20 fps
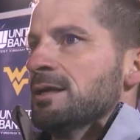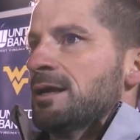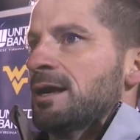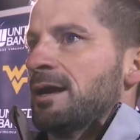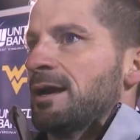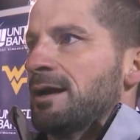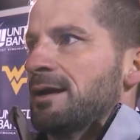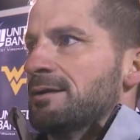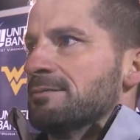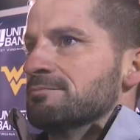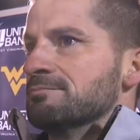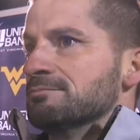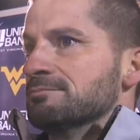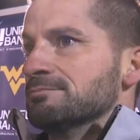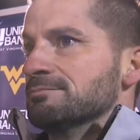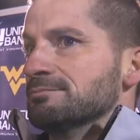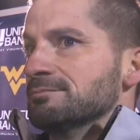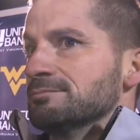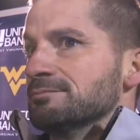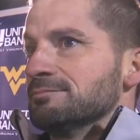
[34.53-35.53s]
Um,
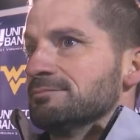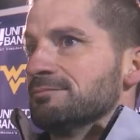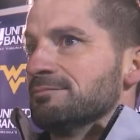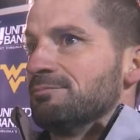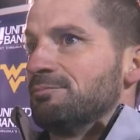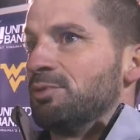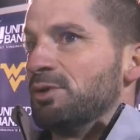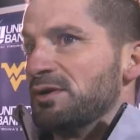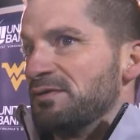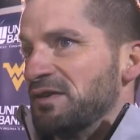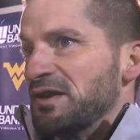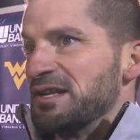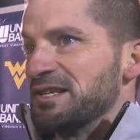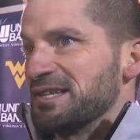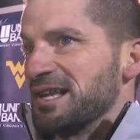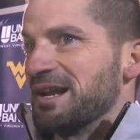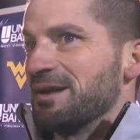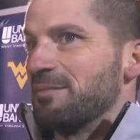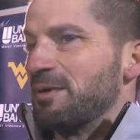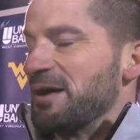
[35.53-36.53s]
briefly
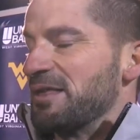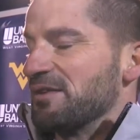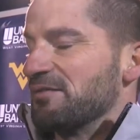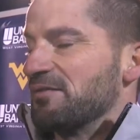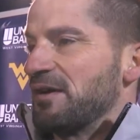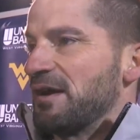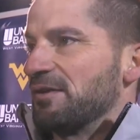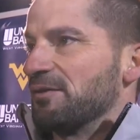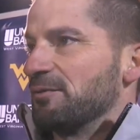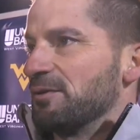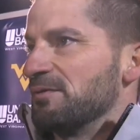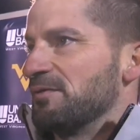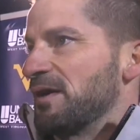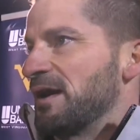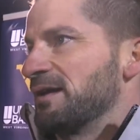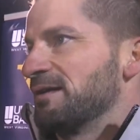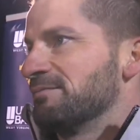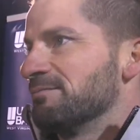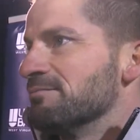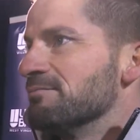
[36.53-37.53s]
celebrate the fact that we've
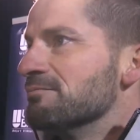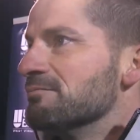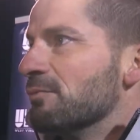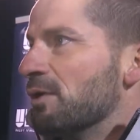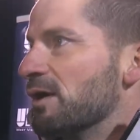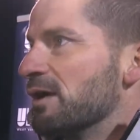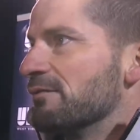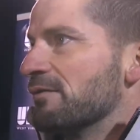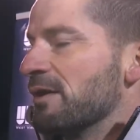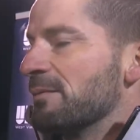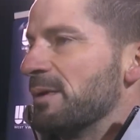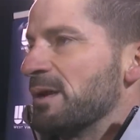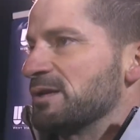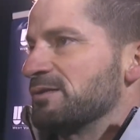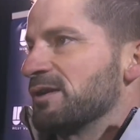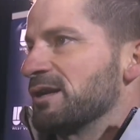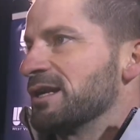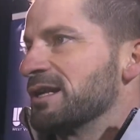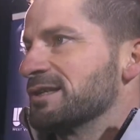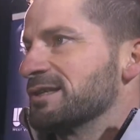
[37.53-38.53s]
had one of our best
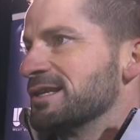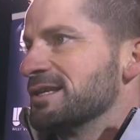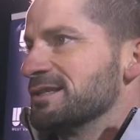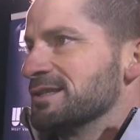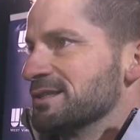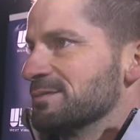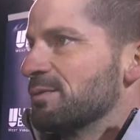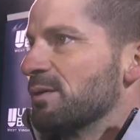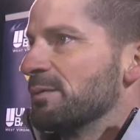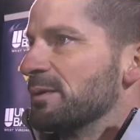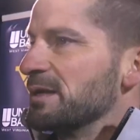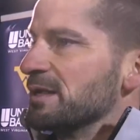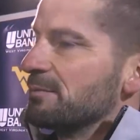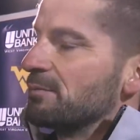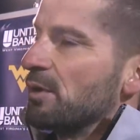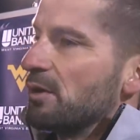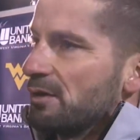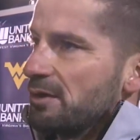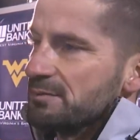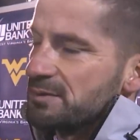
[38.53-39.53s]
regular seasons probably in the
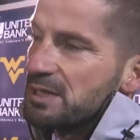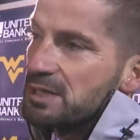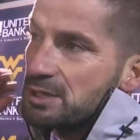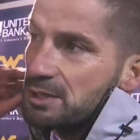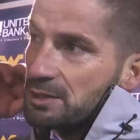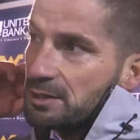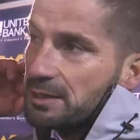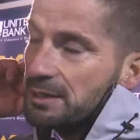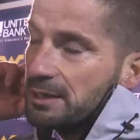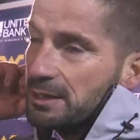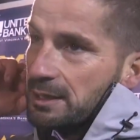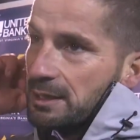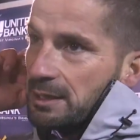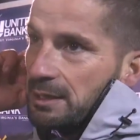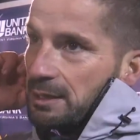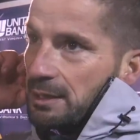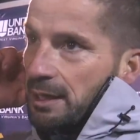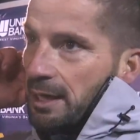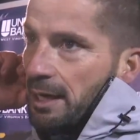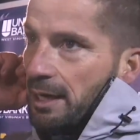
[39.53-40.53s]
program's history
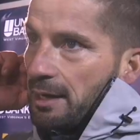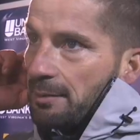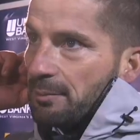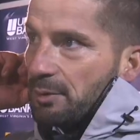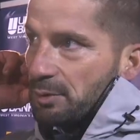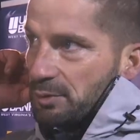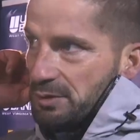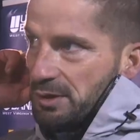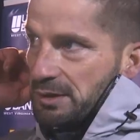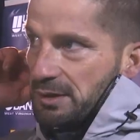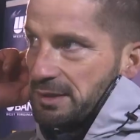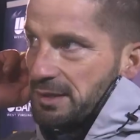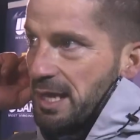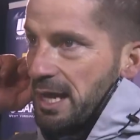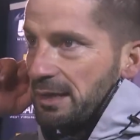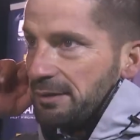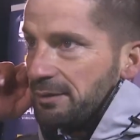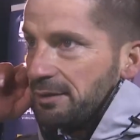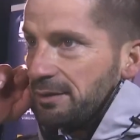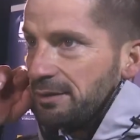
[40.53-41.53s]
um, but also
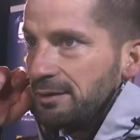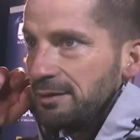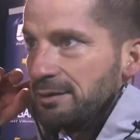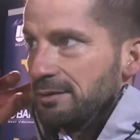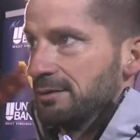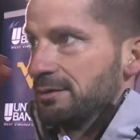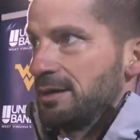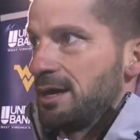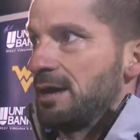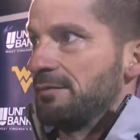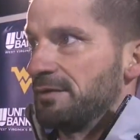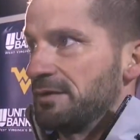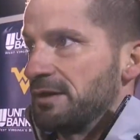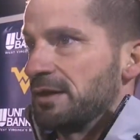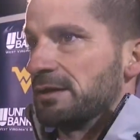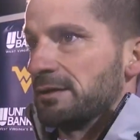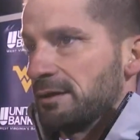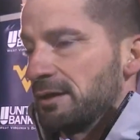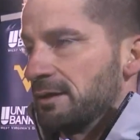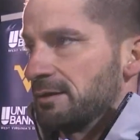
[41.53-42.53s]
understand that
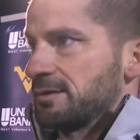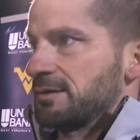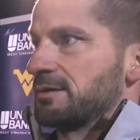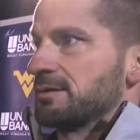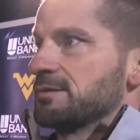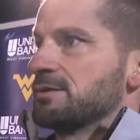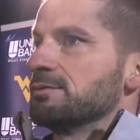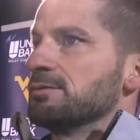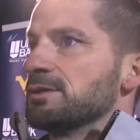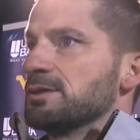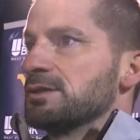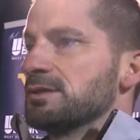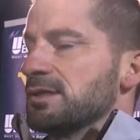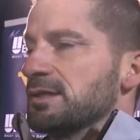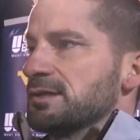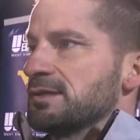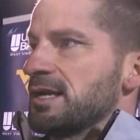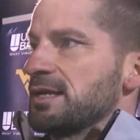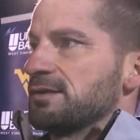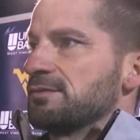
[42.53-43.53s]
everything that's to,
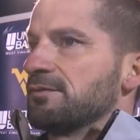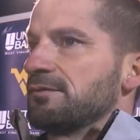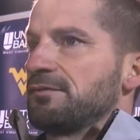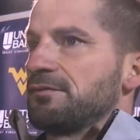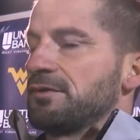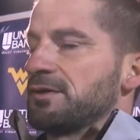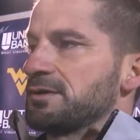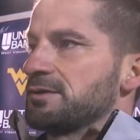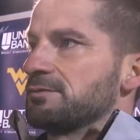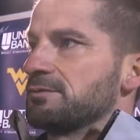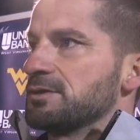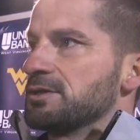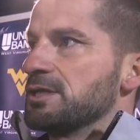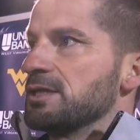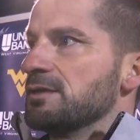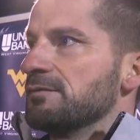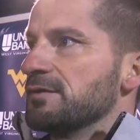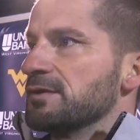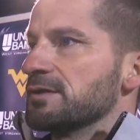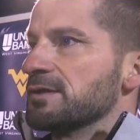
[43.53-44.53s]
to set to, for us to
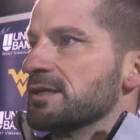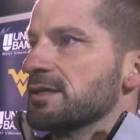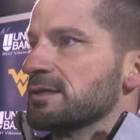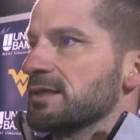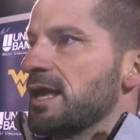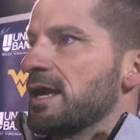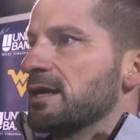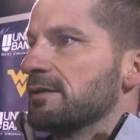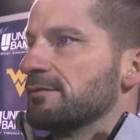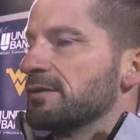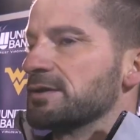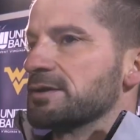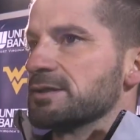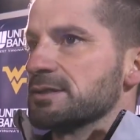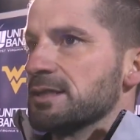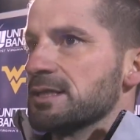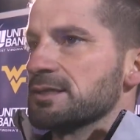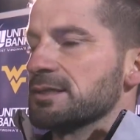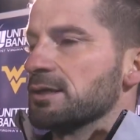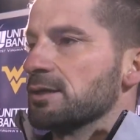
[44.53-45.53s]
achieve is, is ahead of us
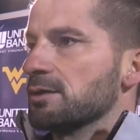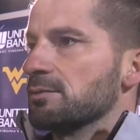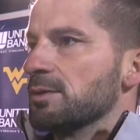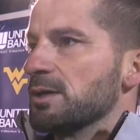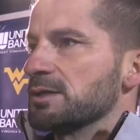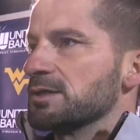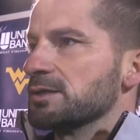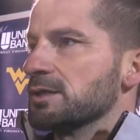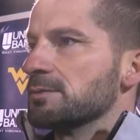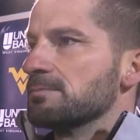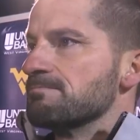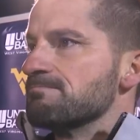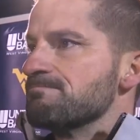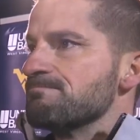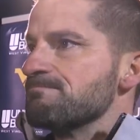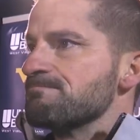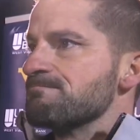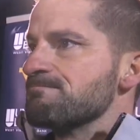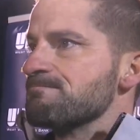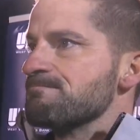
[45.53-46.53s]
and there's a lot of work to do
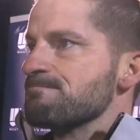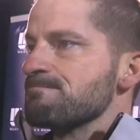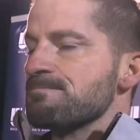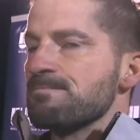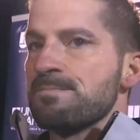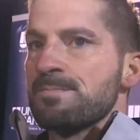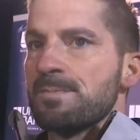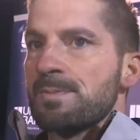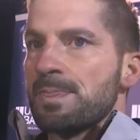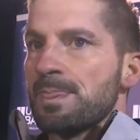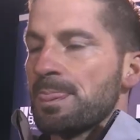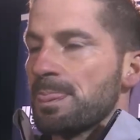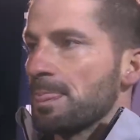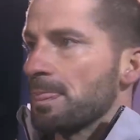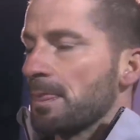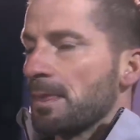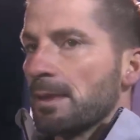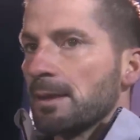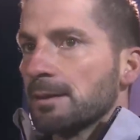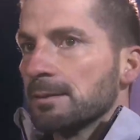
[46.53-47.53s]

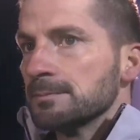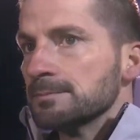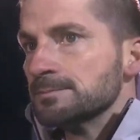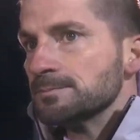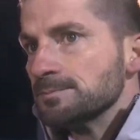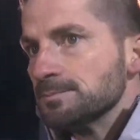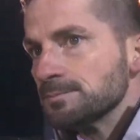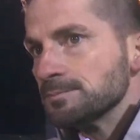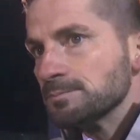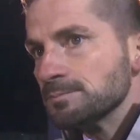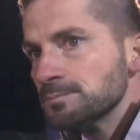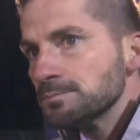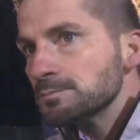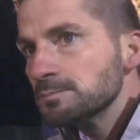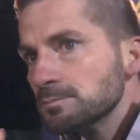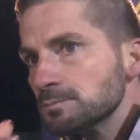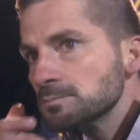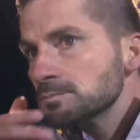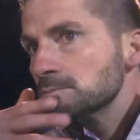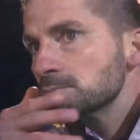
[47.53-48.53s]
does this team last
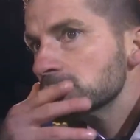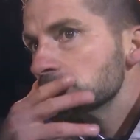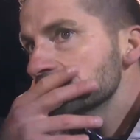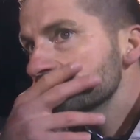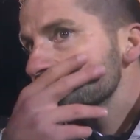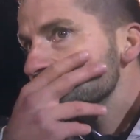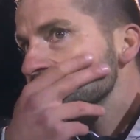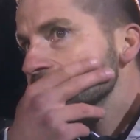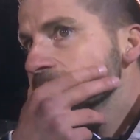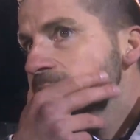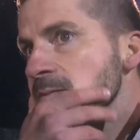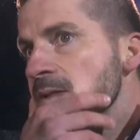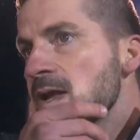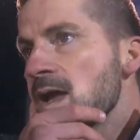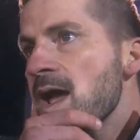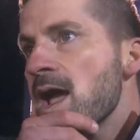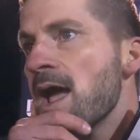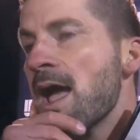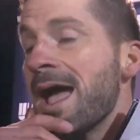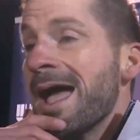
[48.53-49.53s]
year find a way to win this
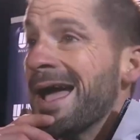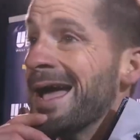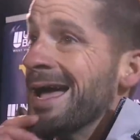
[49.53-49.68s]
game